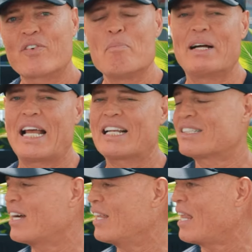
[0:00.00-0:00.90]
from Banana
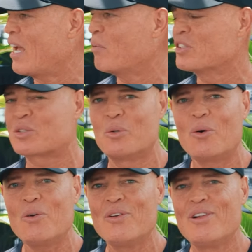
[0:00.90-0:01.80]
Thai Language
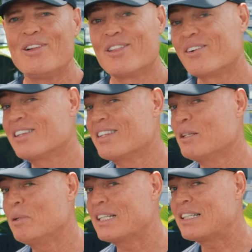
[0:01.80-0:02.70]
School, learning a
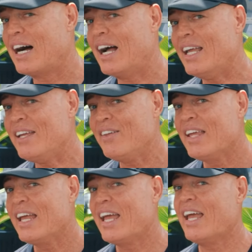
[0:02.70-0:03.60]
little bit of Thai
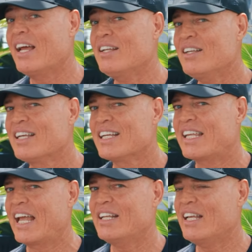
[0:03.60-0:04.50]
and
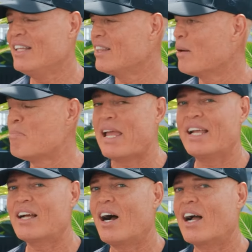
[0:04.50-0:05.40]
getting the
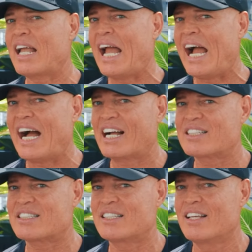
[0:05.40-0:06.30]
Bangkok
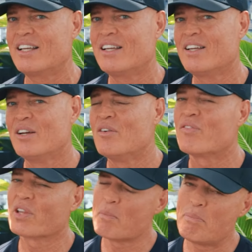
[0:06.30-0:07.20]
hacks
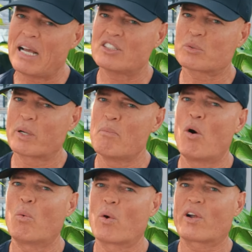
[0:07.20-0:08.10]
for the best
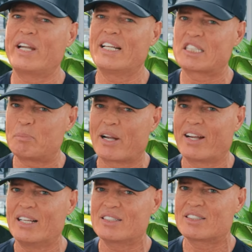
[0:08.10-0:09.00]
remote working
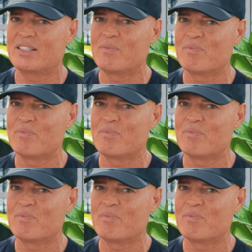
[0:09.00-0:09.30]
experience.